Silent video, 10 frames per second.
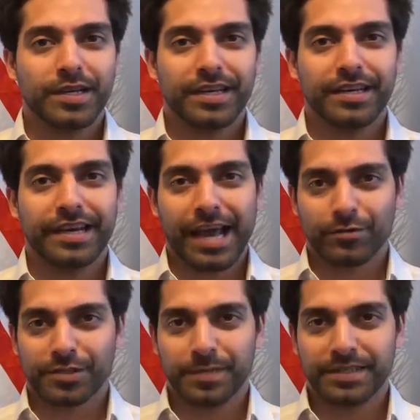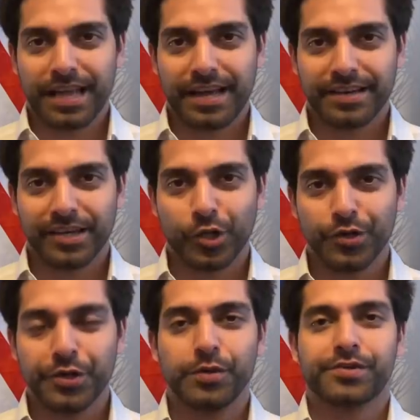announcement and good
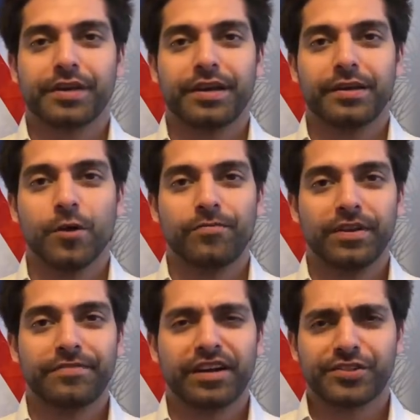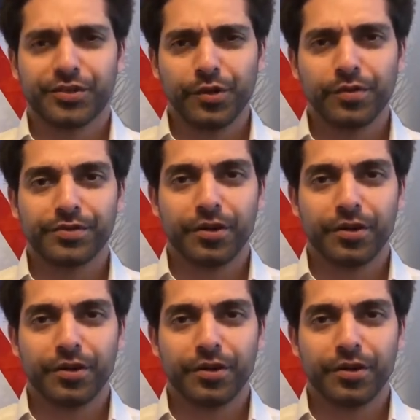news hopefully very soon.